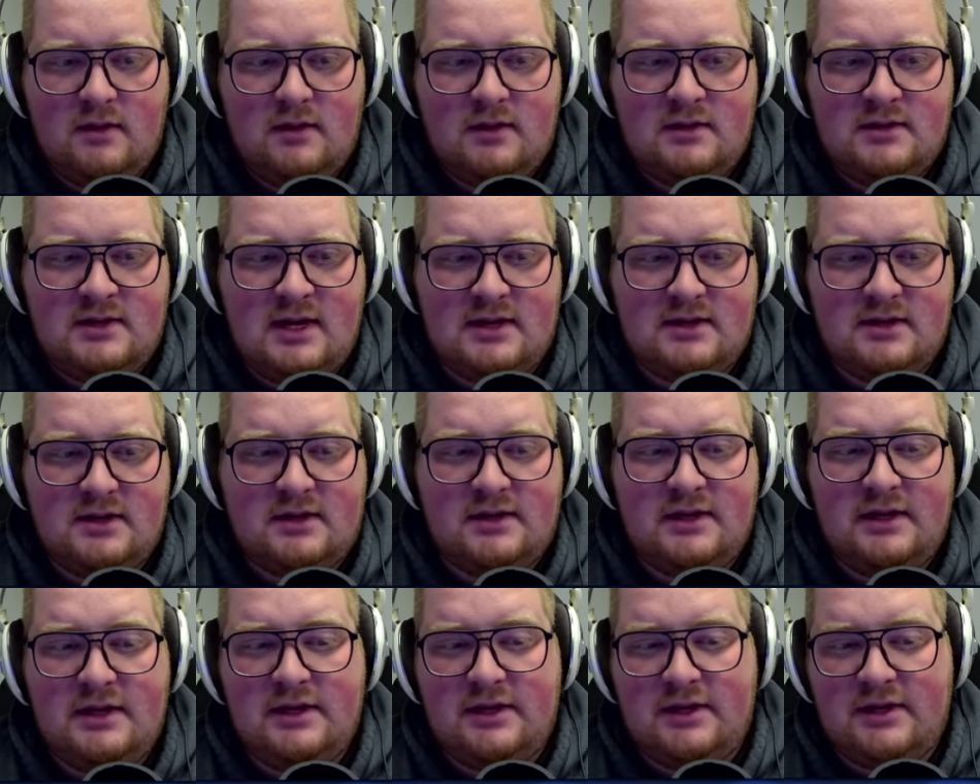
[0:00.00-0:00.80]

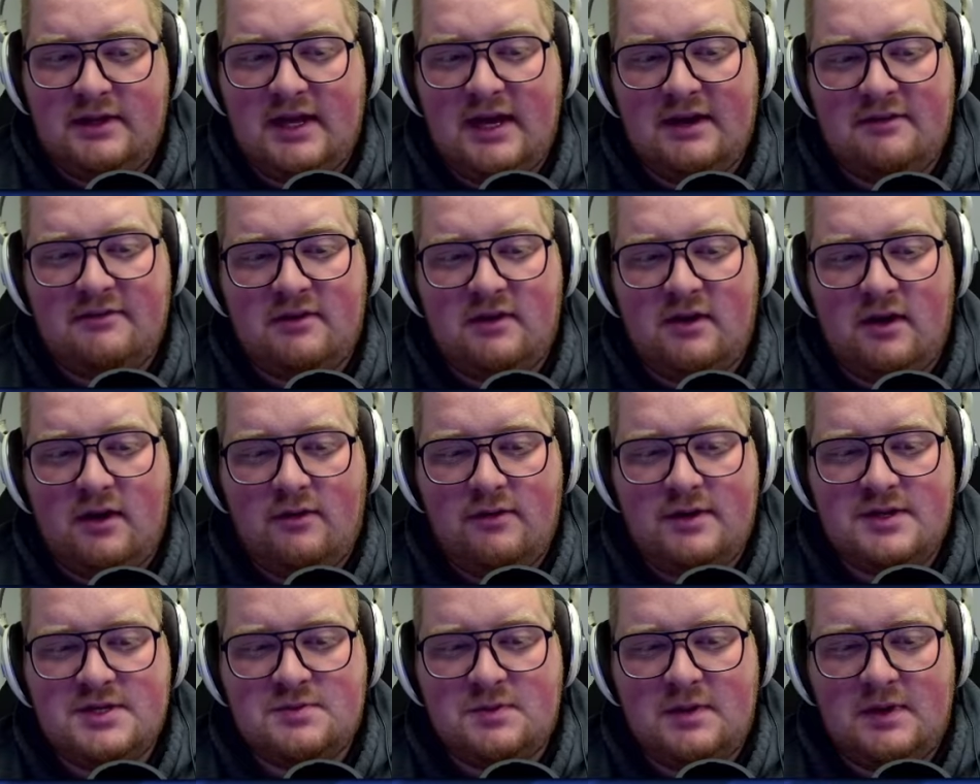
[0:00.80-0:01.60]
Technically, it'll never
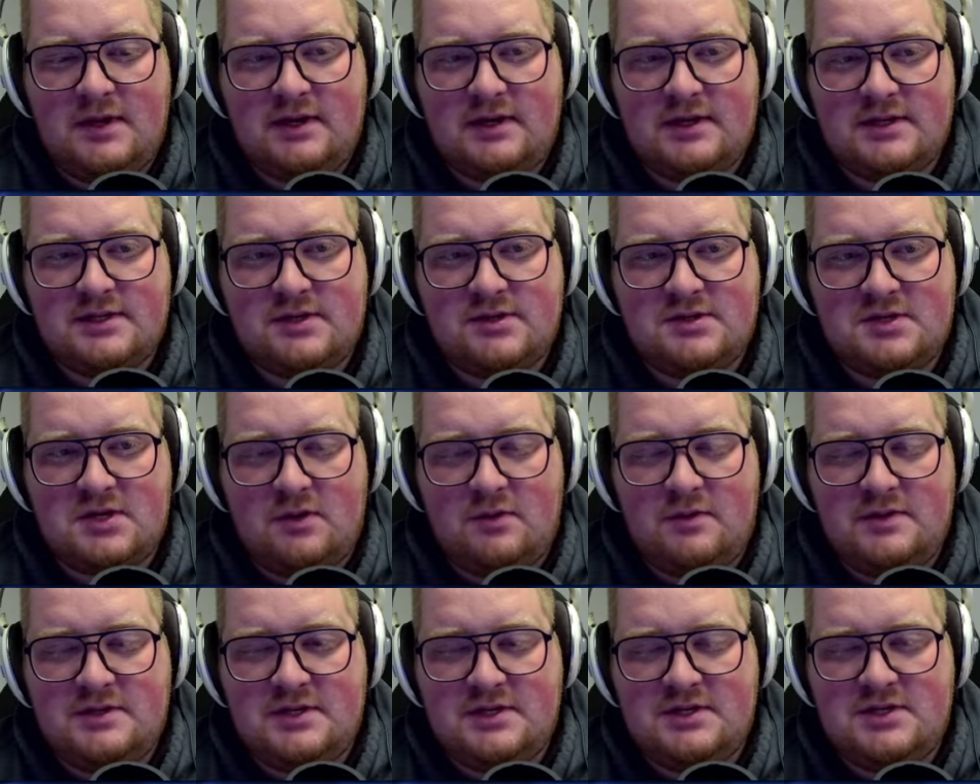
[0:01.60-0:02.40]
always win because there's
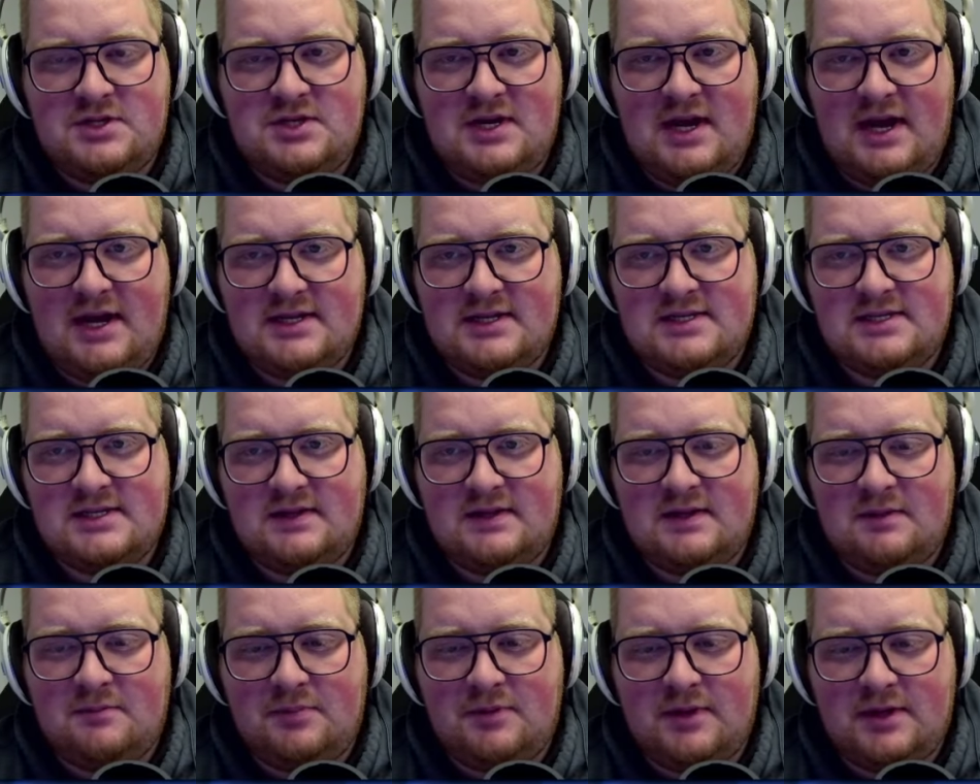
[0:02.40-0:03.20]
always a chance that
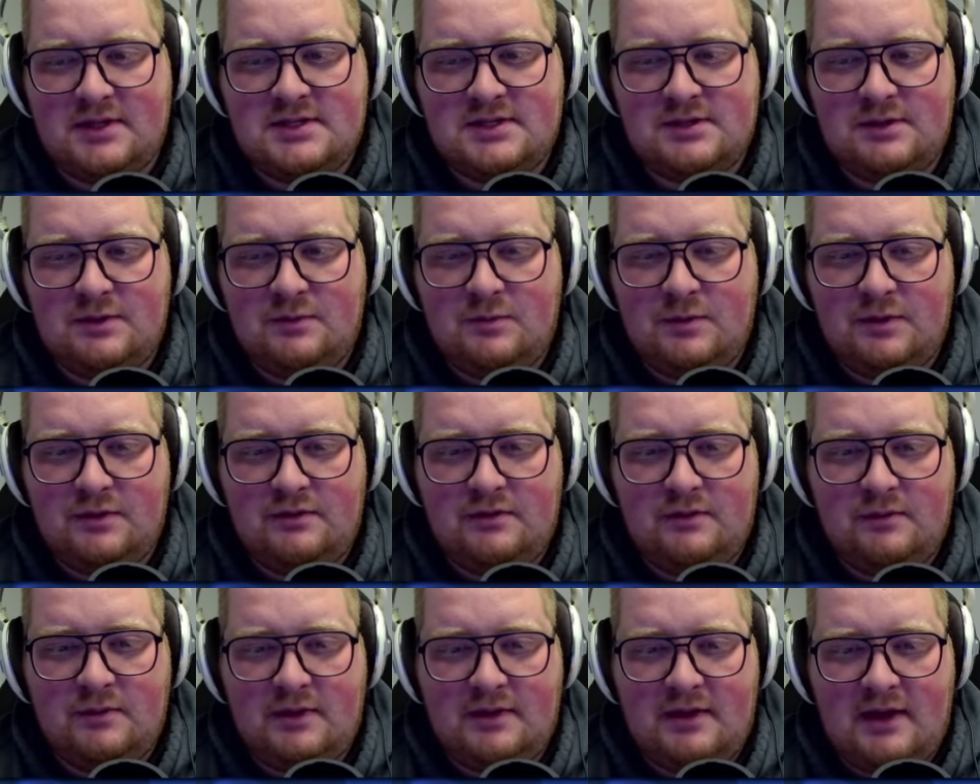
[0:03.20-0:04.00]
the Bloodstone won't
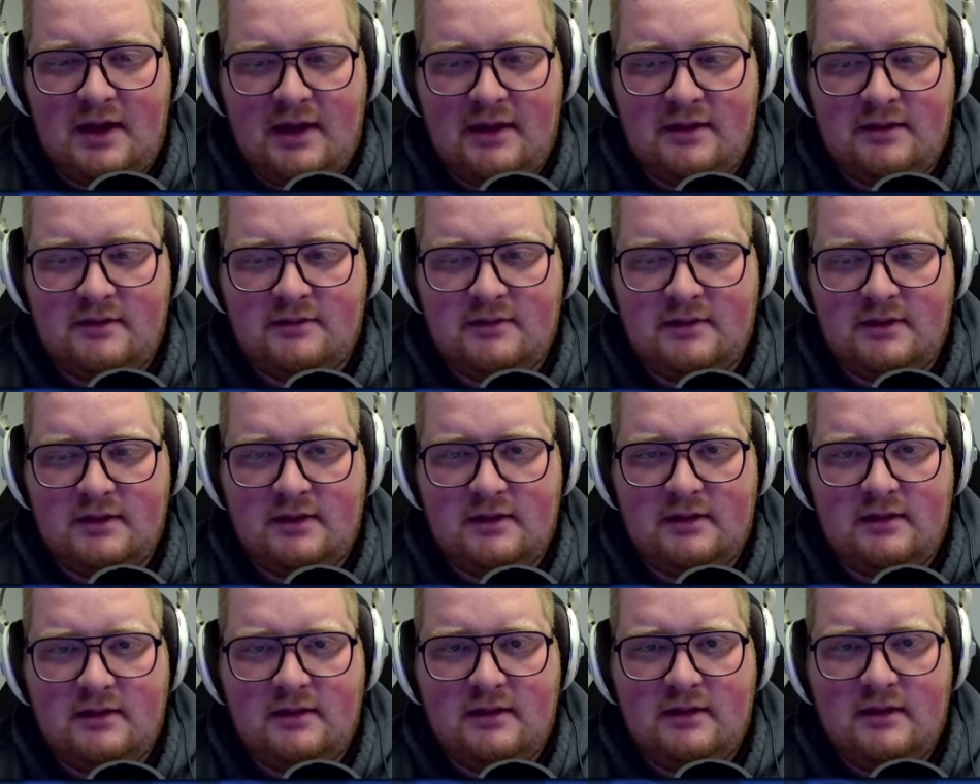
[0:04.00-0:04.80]
do a dang
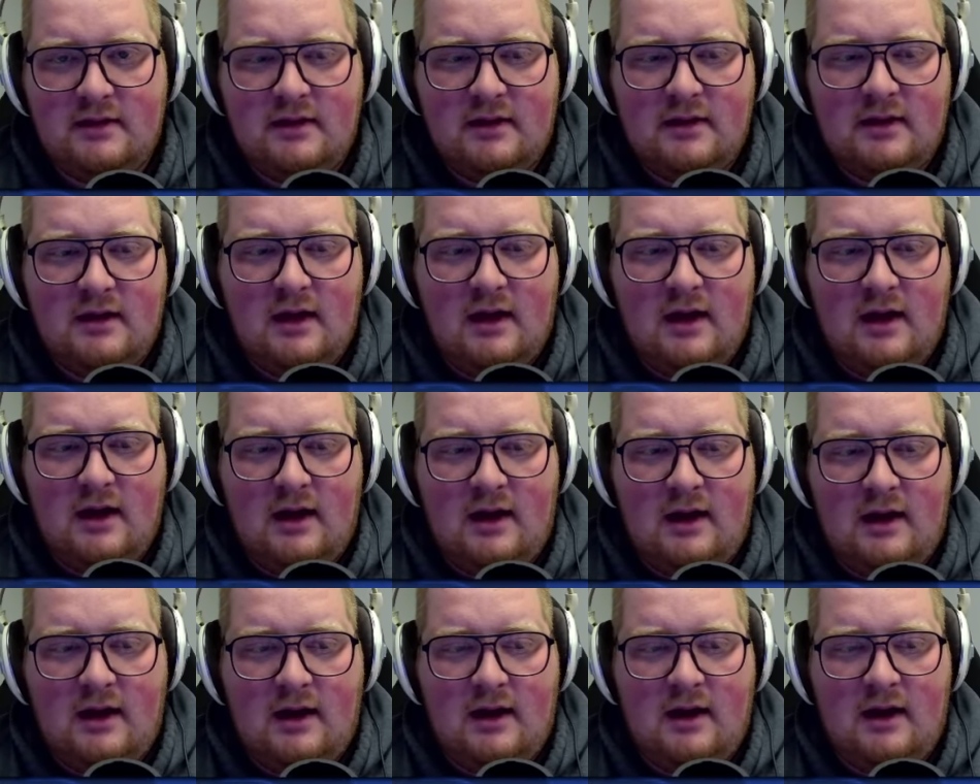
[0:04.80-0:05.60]
thing.
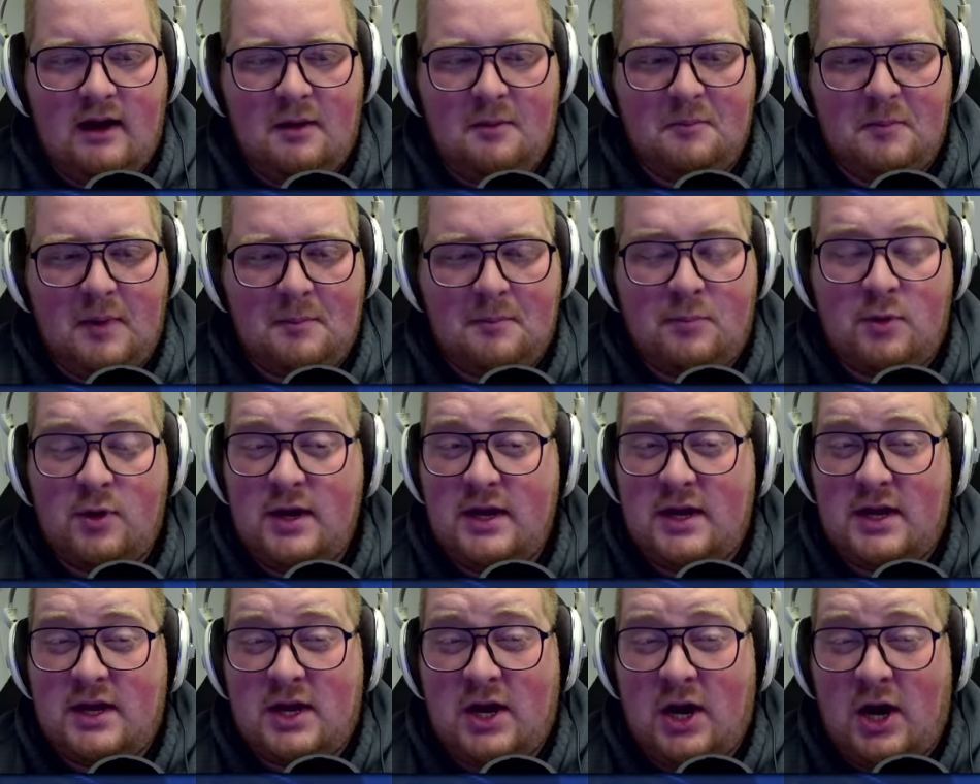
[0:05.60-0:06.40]
I'm
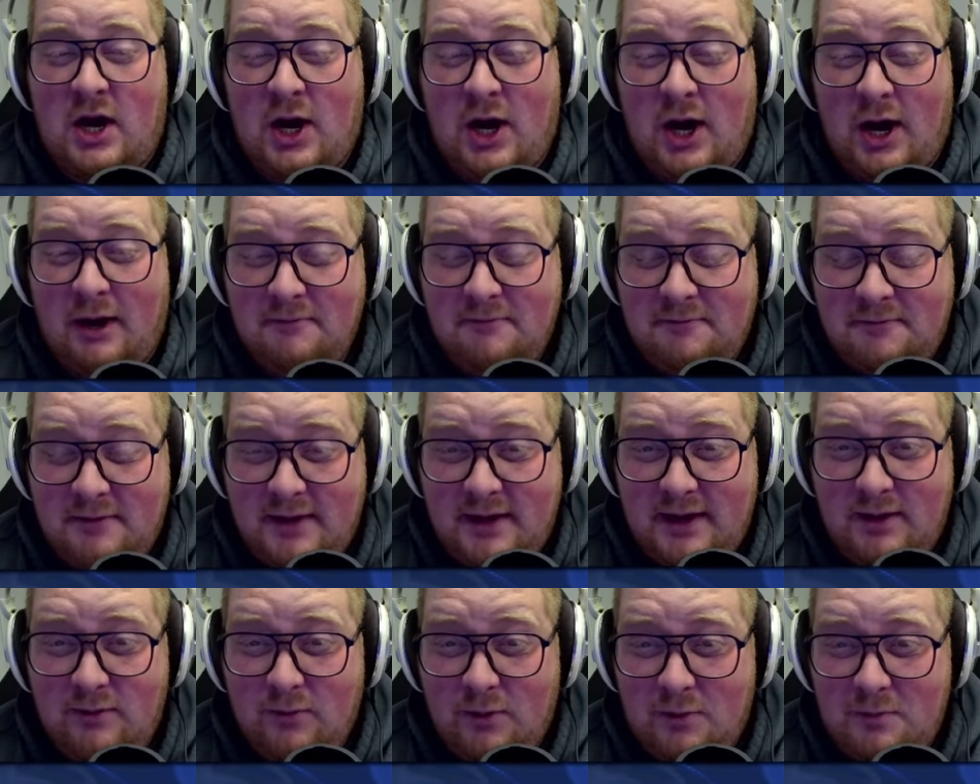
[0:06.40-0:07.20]
pretty
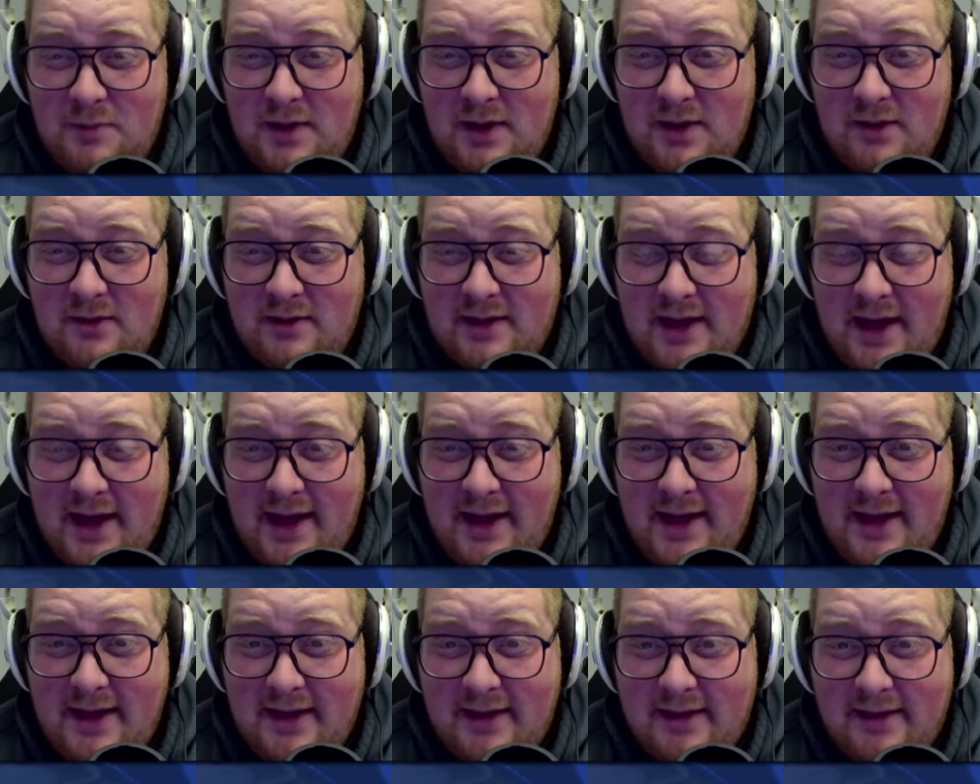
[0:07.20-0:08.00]
confident we'll be
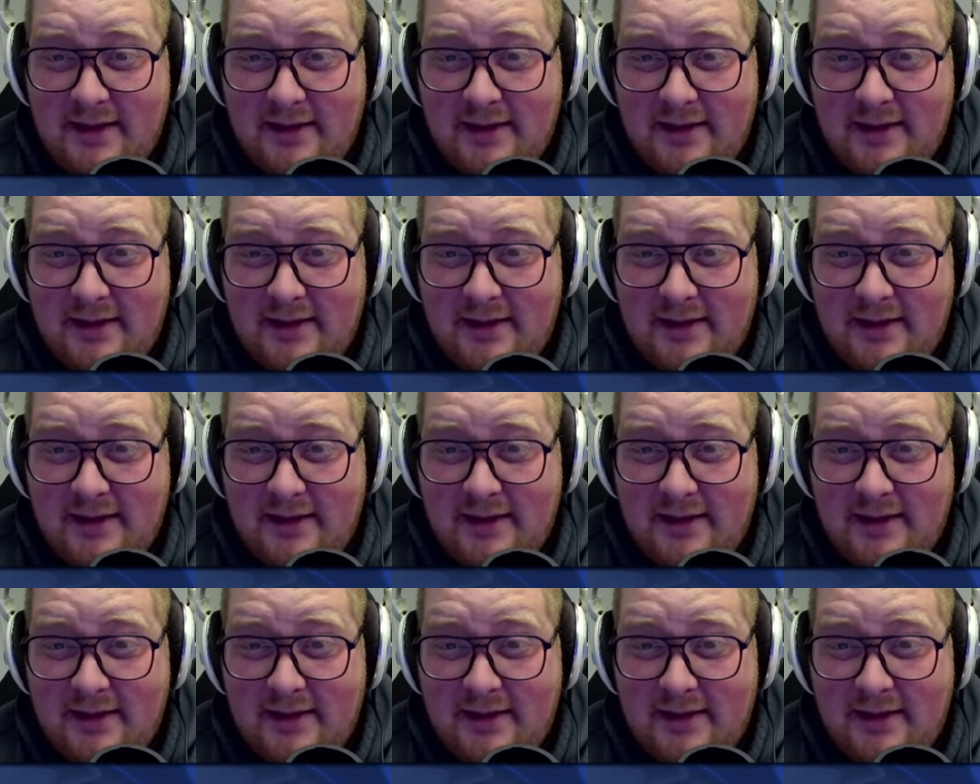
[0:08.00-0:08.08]
okay.